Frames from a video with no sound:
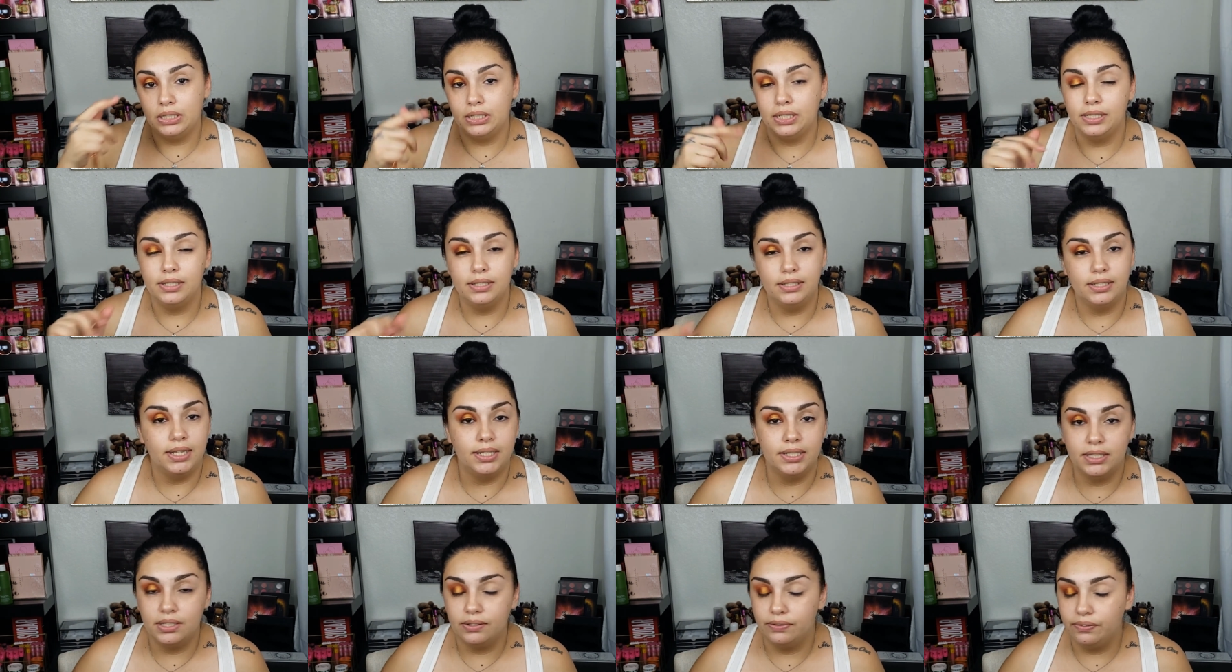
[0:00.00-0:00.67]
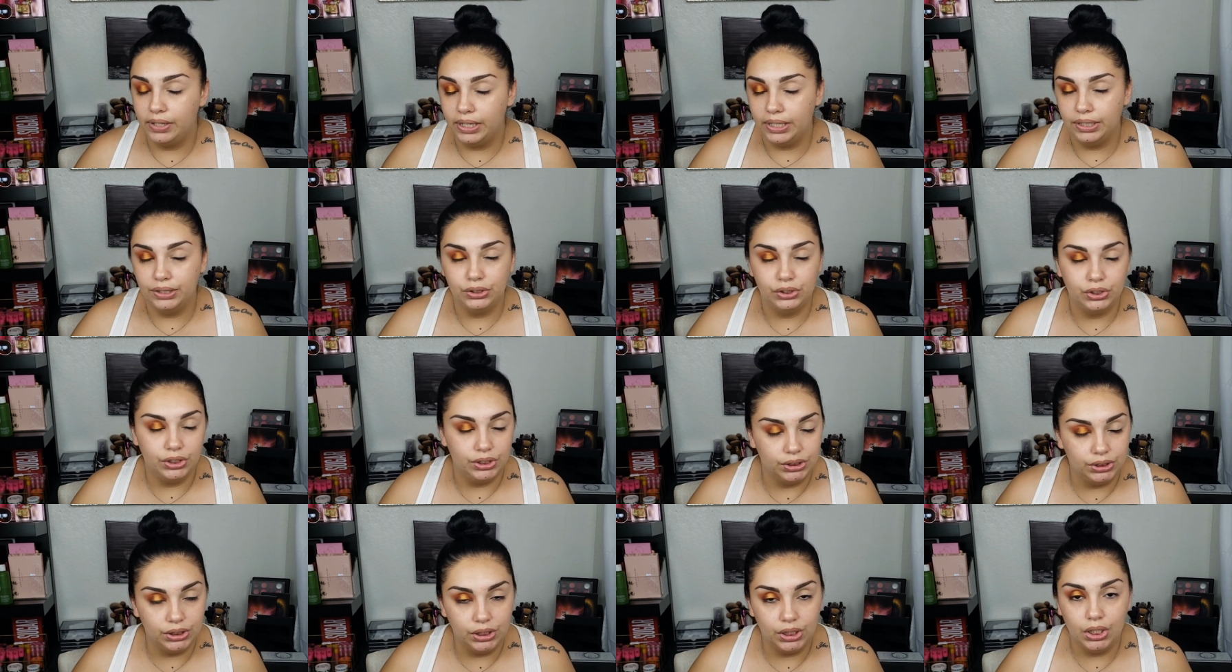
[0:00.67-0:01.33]
to intensify it
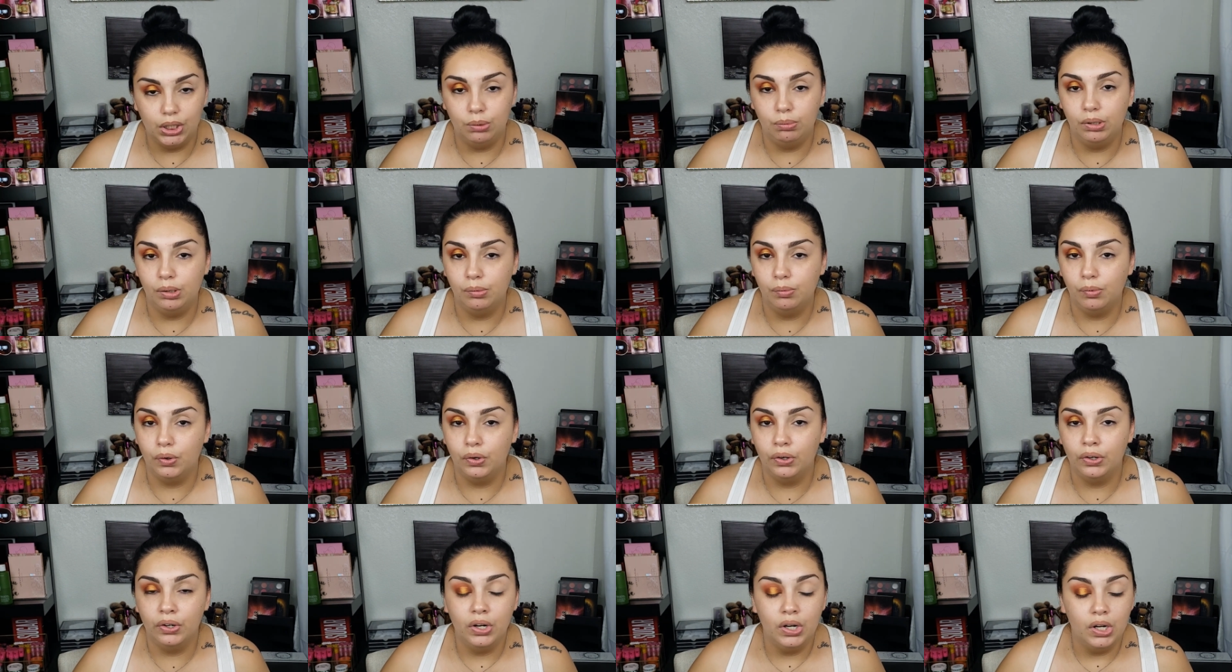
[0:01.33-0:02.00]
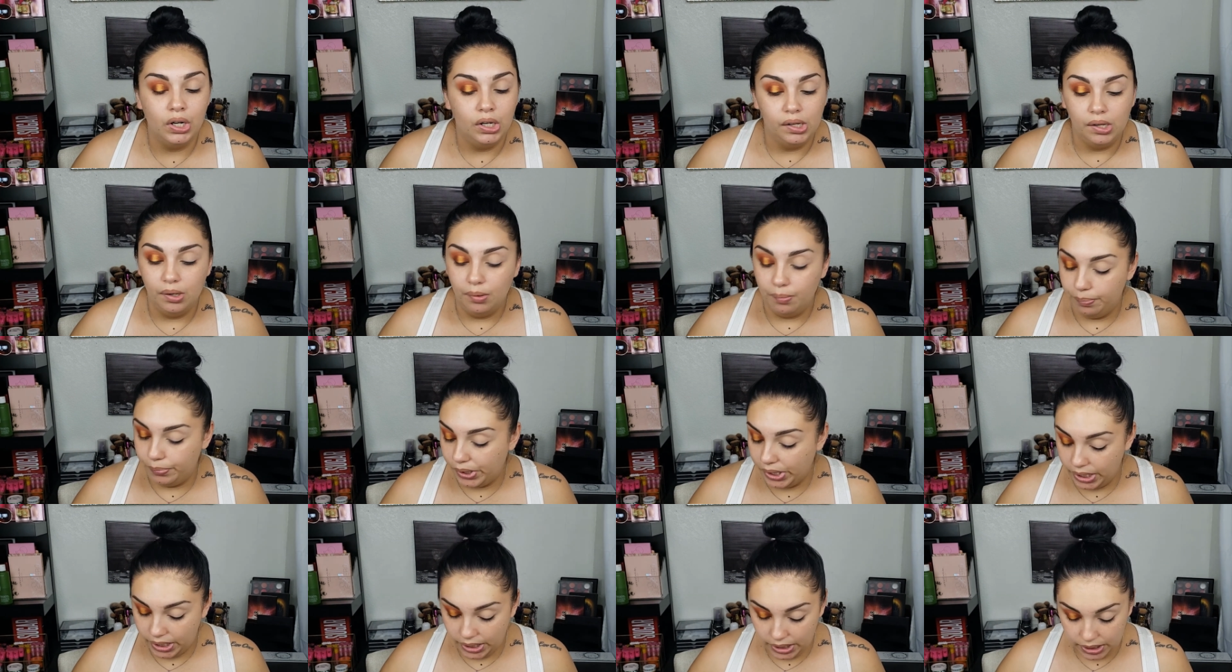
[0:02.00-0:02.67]
just a little bit more.
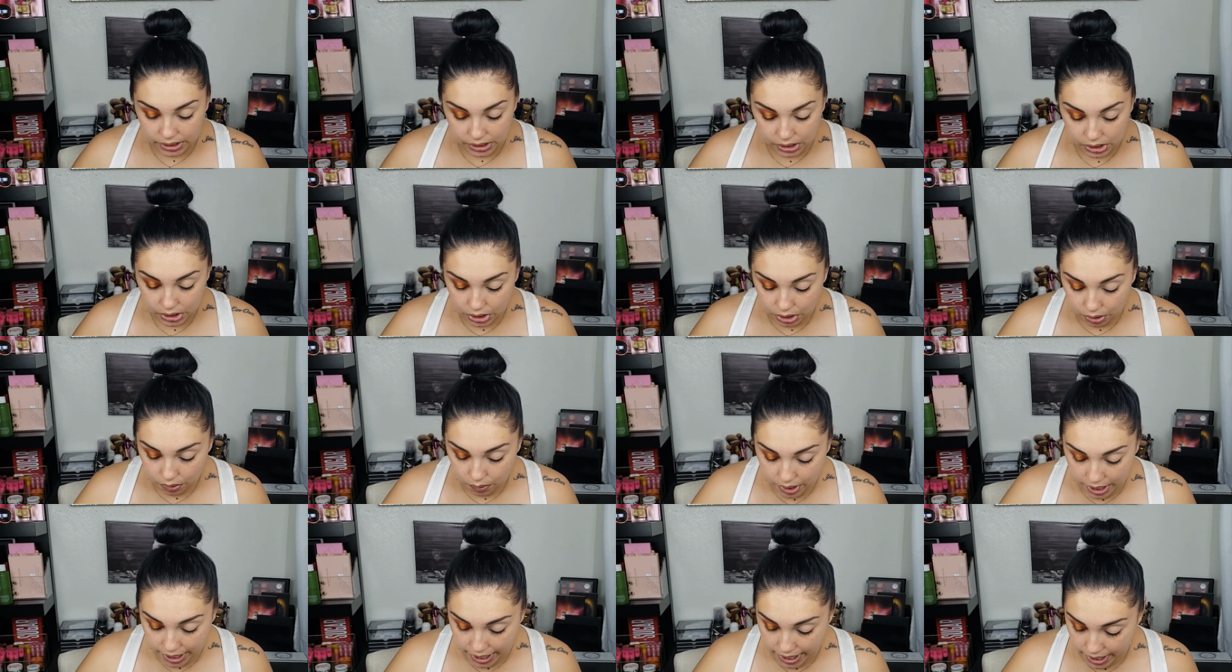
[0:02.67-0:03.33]
But, you know,